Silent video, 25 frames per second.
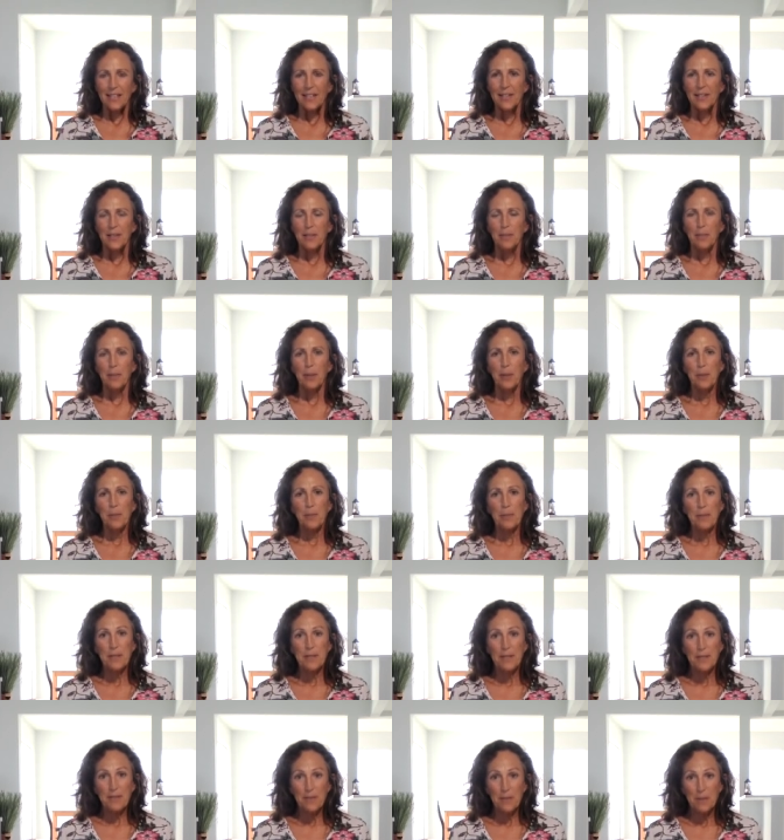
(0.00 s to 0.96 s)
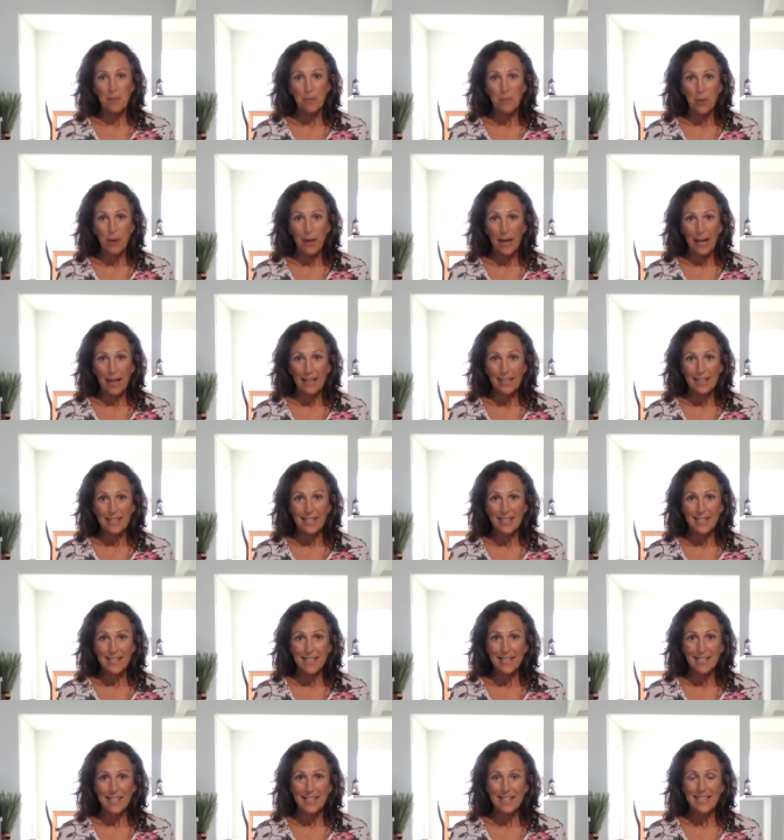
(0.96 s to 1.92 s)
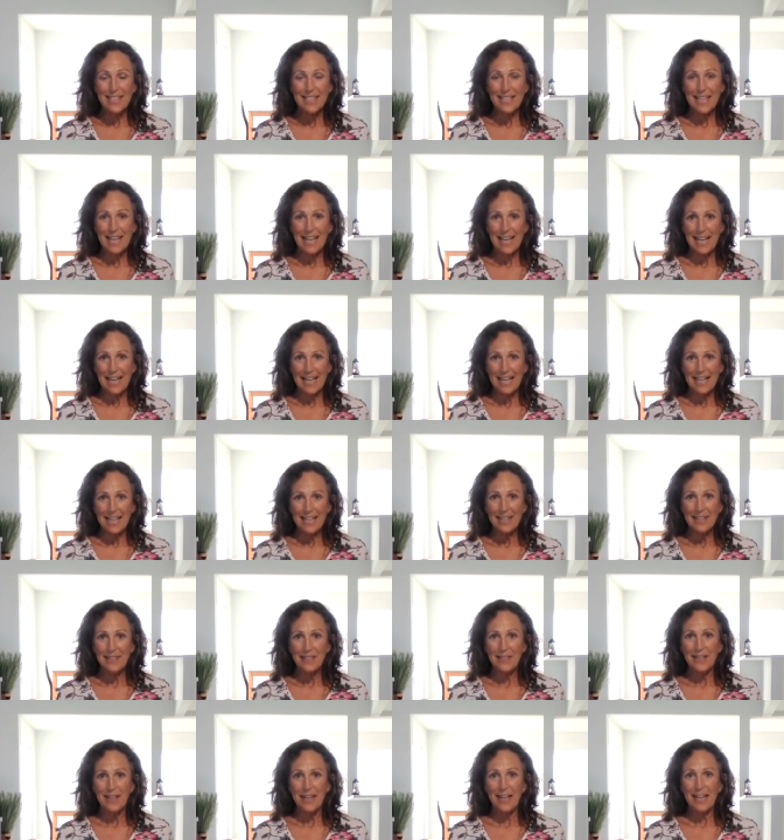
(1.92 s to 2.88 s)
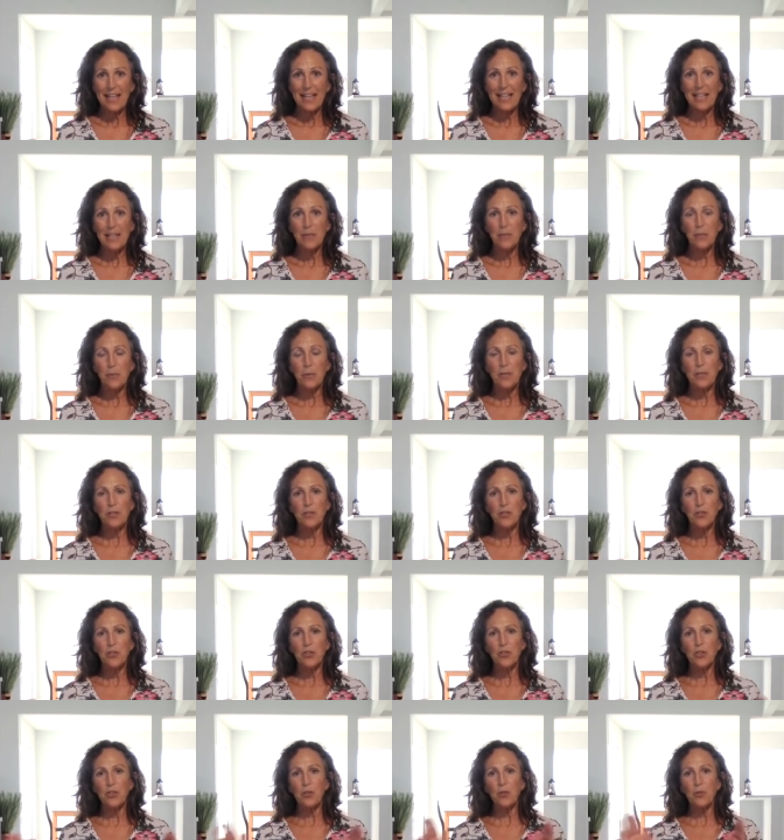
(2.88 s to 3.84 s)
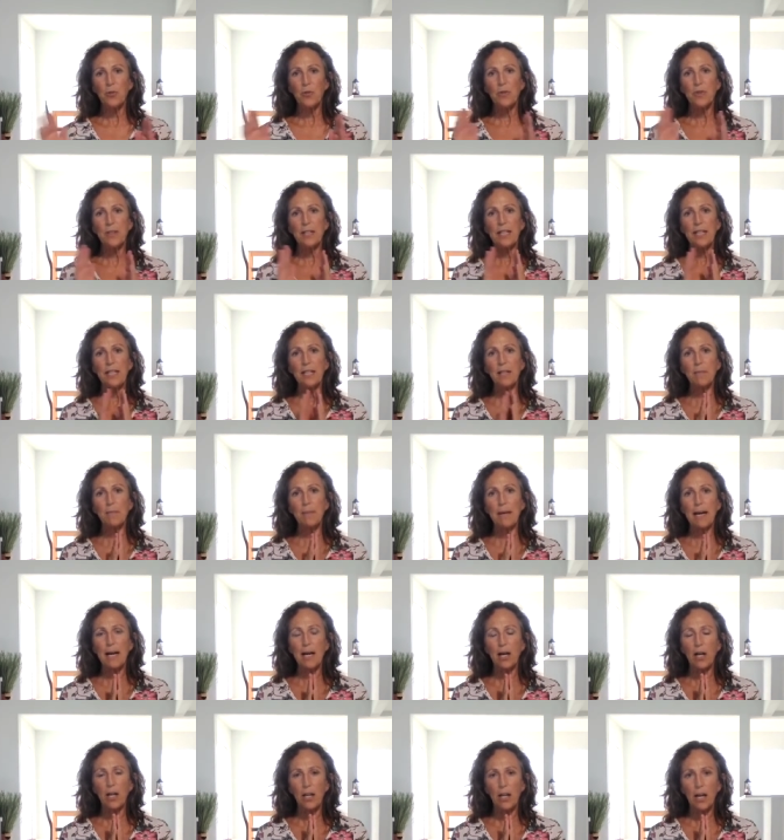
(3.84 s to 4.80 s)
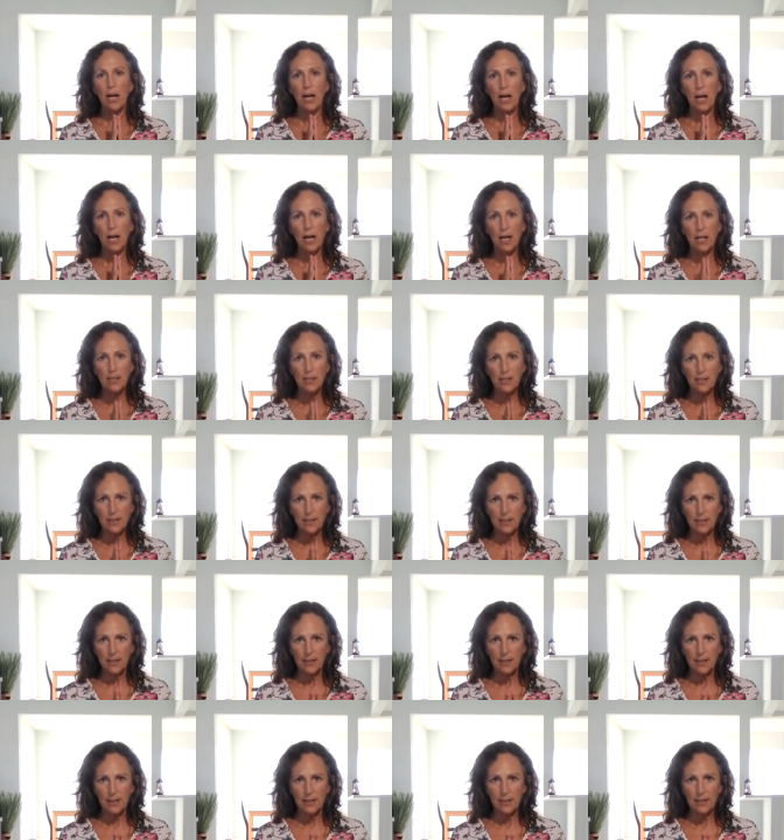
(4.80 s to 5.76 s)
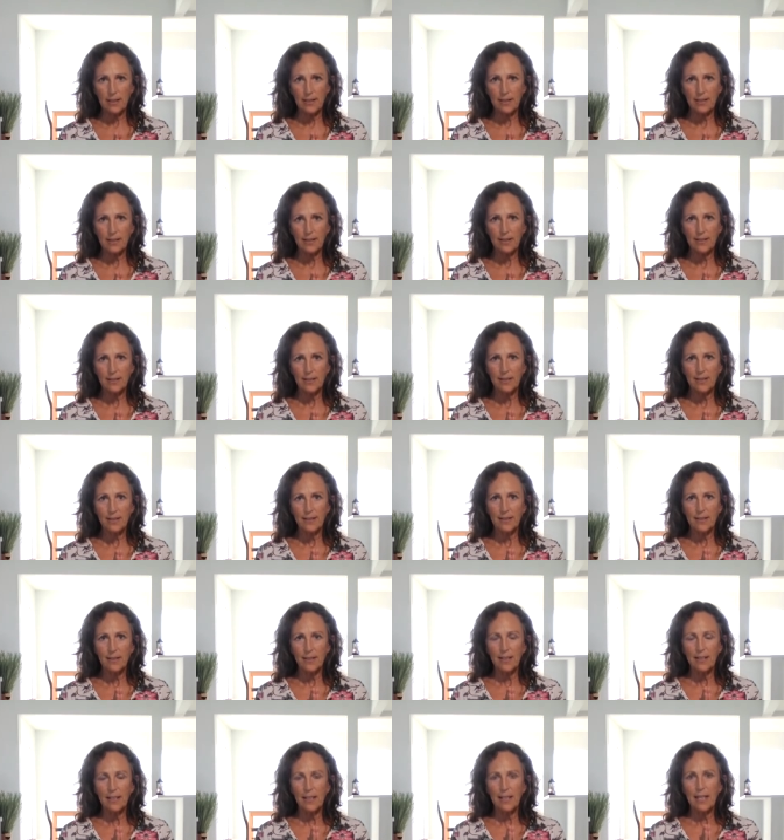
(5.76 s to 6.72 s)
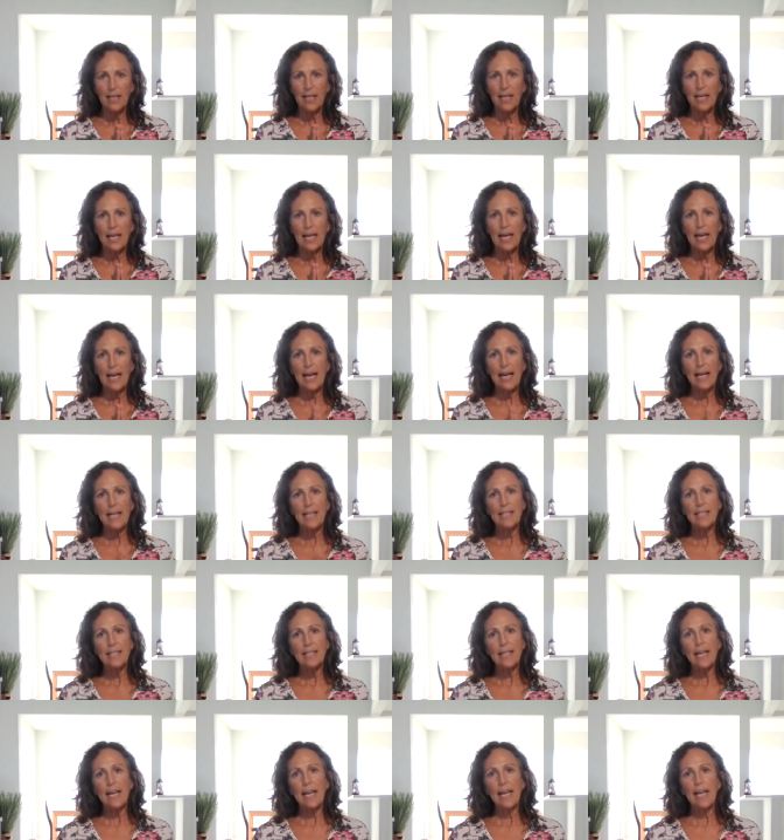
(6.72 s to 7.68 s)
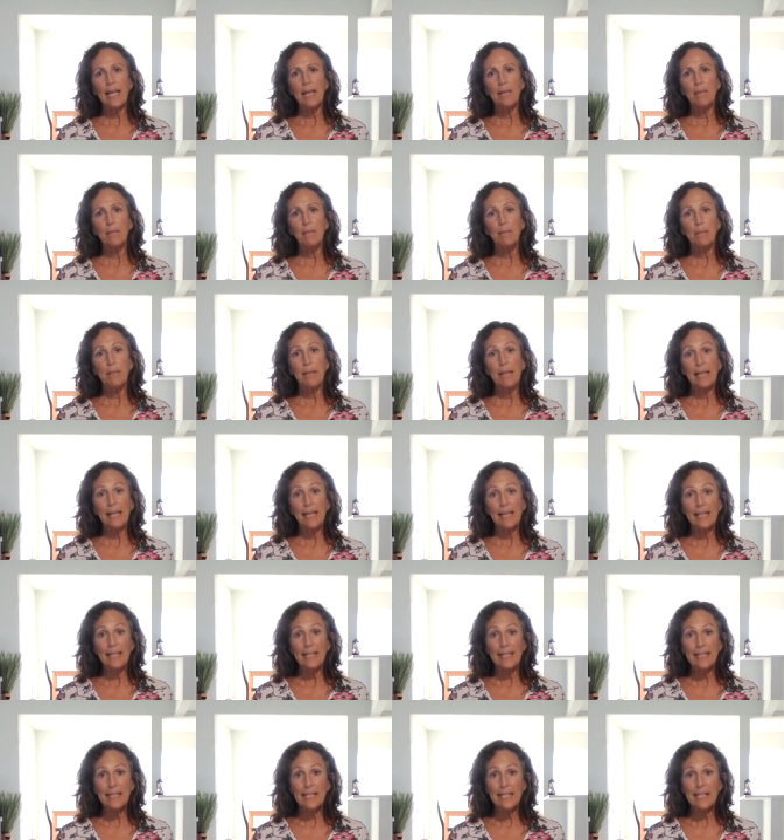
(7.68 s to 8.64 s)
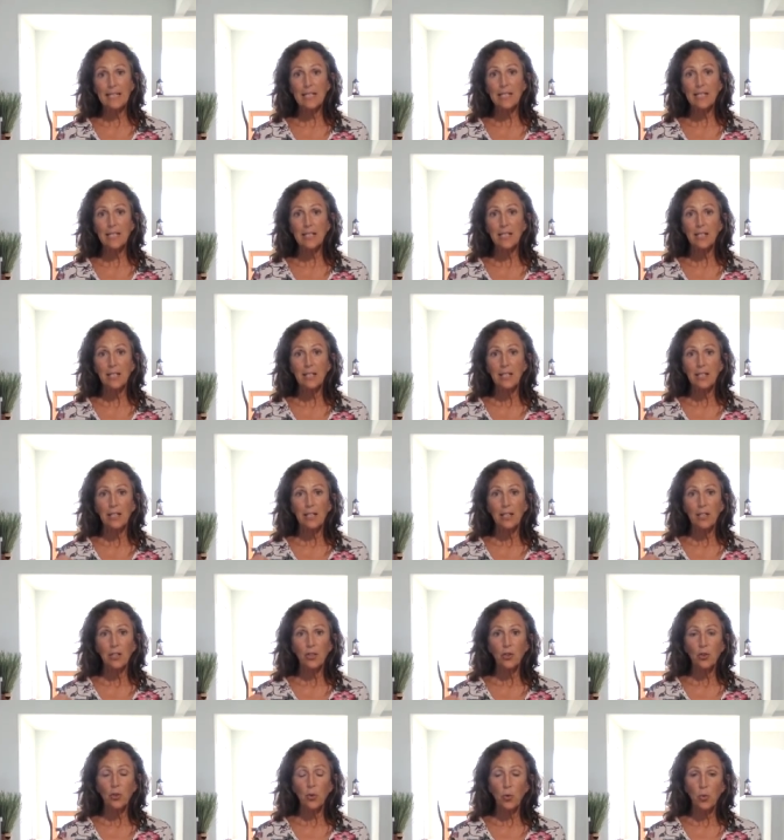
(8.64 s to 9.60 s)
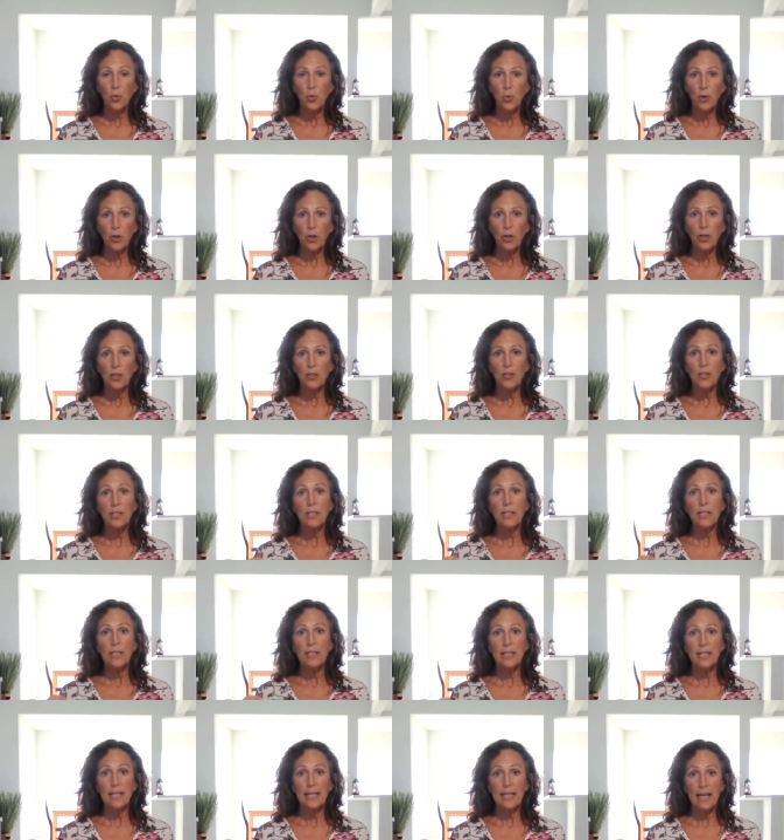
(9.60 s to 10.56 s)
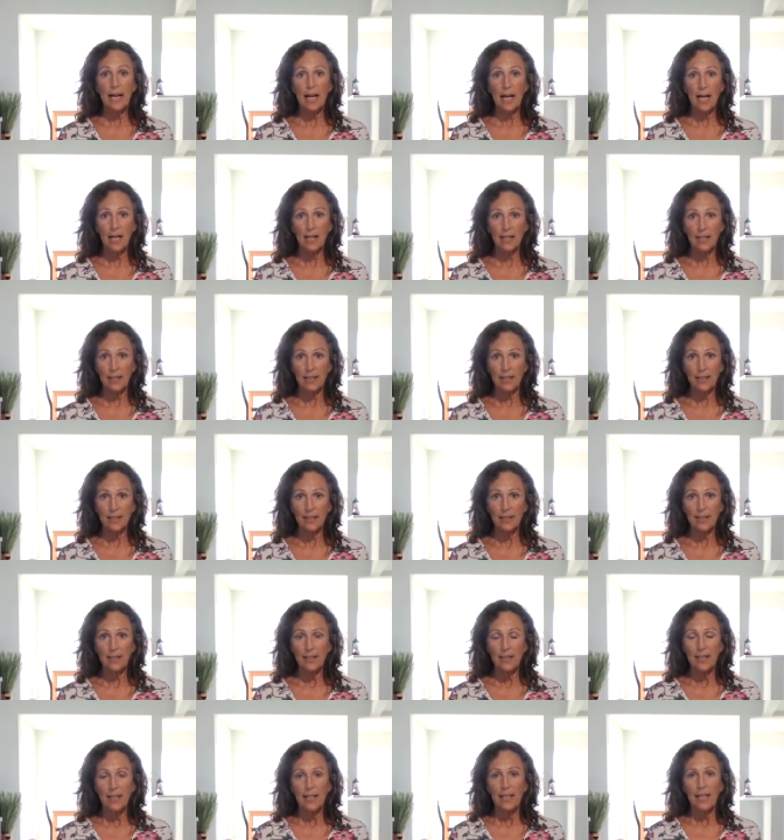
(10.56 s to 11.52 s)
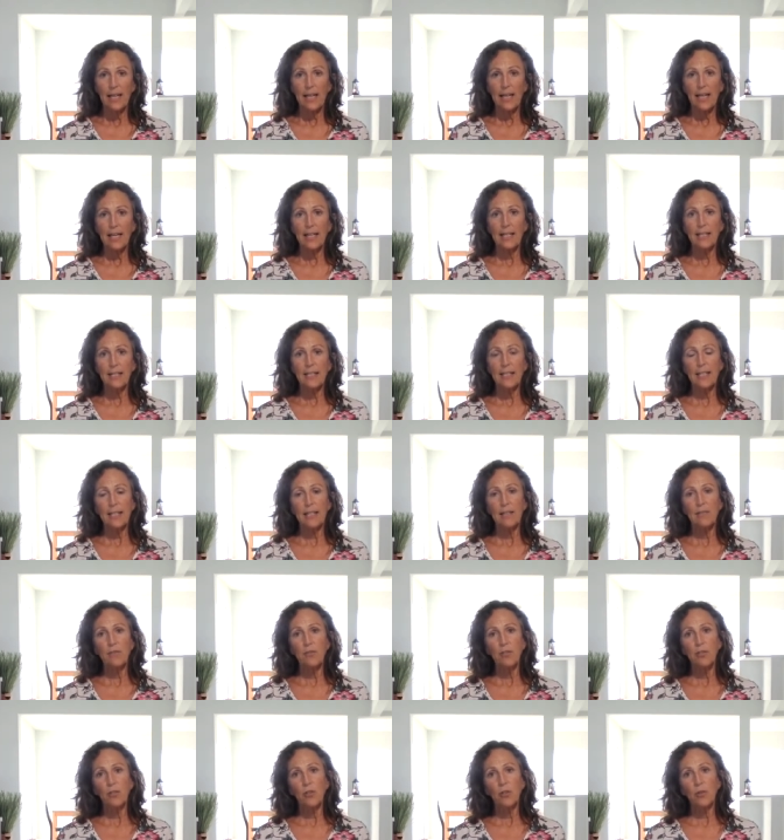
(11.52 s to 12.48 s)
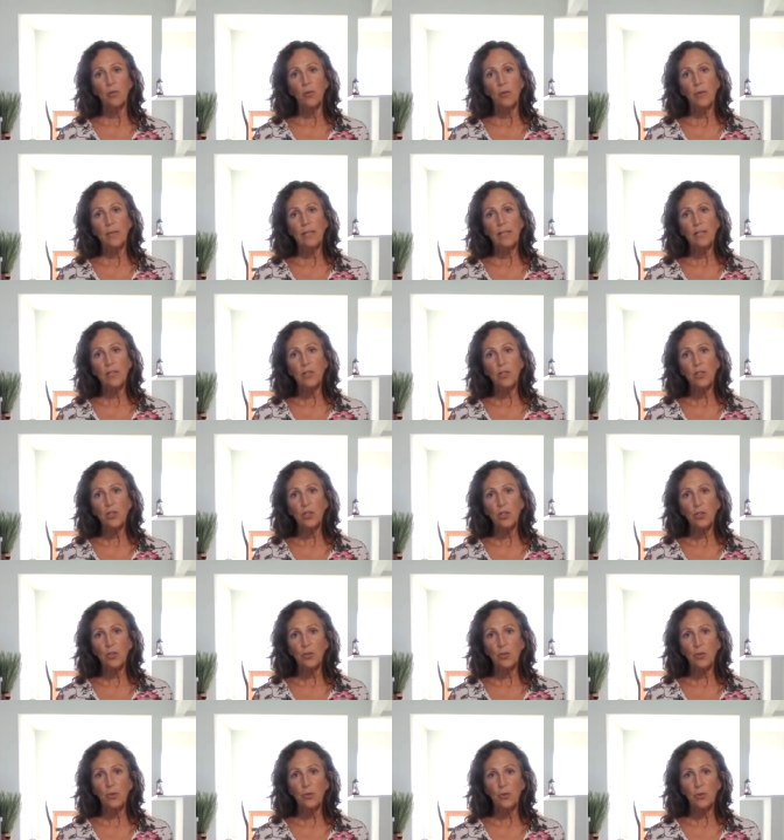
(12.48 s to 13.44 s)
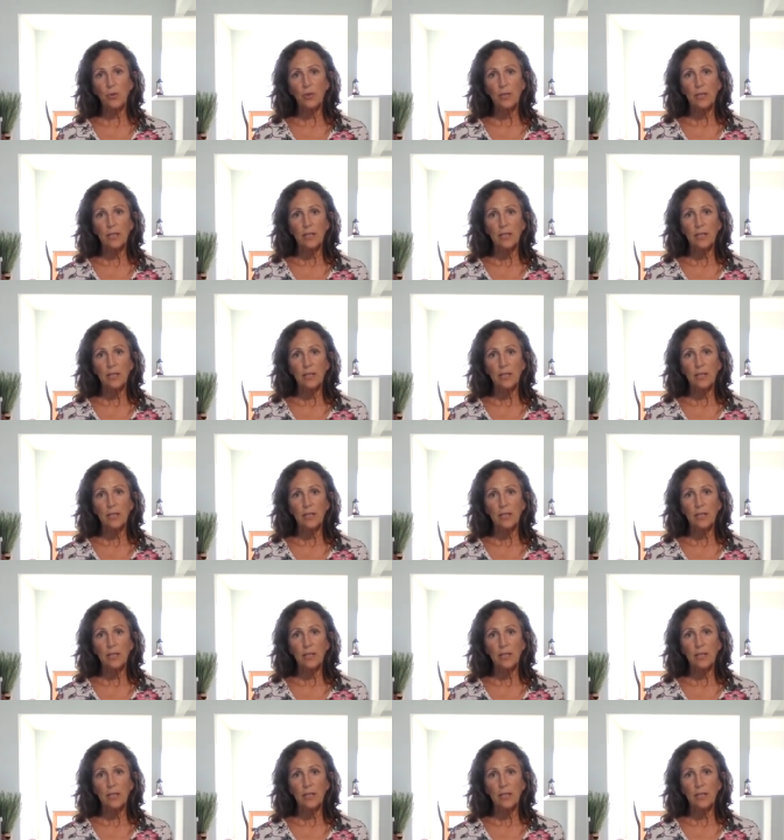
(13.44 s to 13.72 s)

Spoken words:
the purpose of the practice today was to think about asana as a means towards dhyana. And if you're going to